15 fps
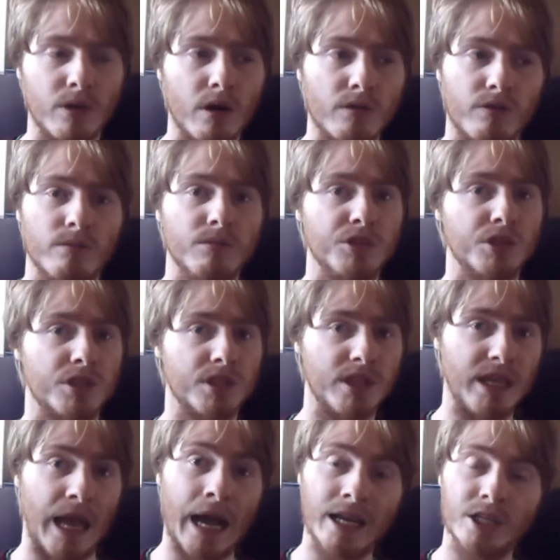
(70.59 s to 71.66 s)
not from just
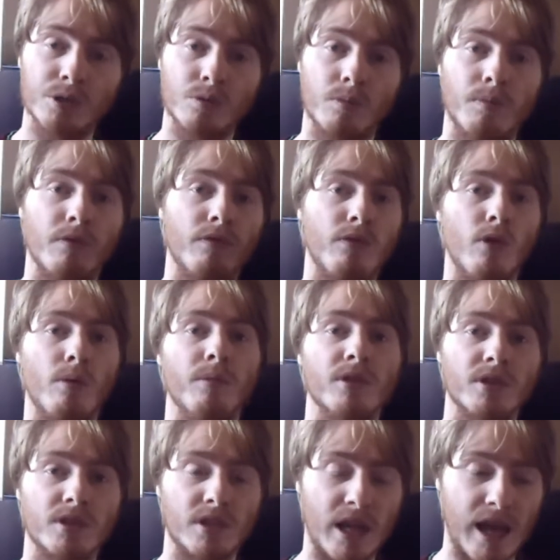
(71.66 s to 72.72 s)
the actual
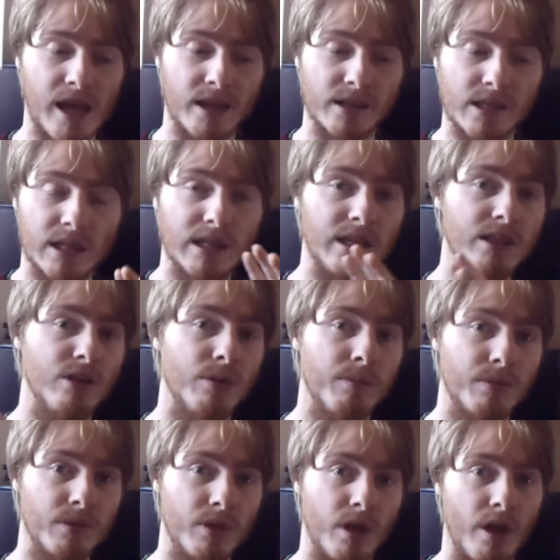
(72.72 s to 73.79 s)
performance and
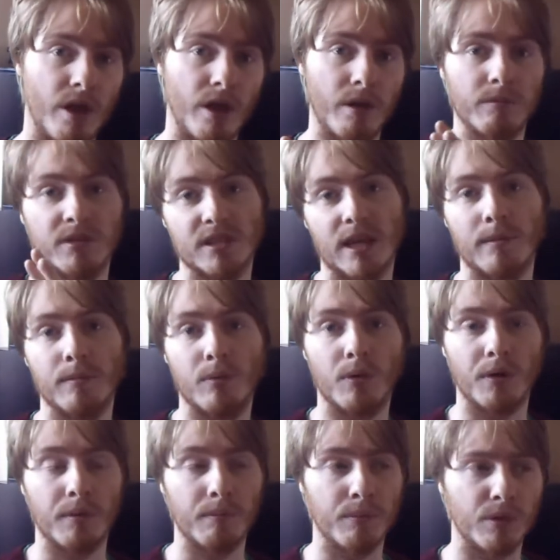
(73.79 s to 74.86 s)
cleanup um,
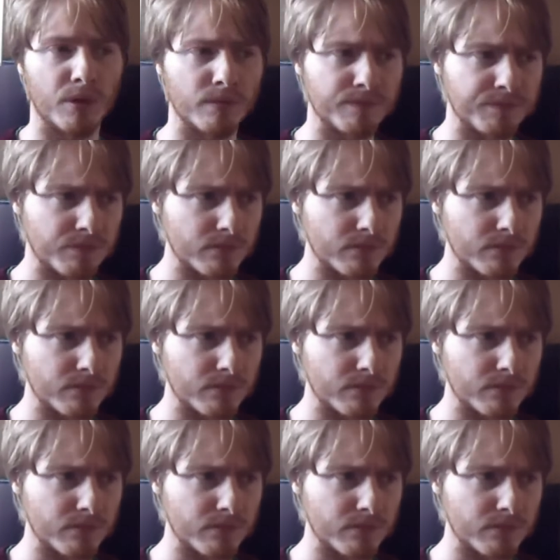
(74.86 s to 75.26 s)
standpoint, but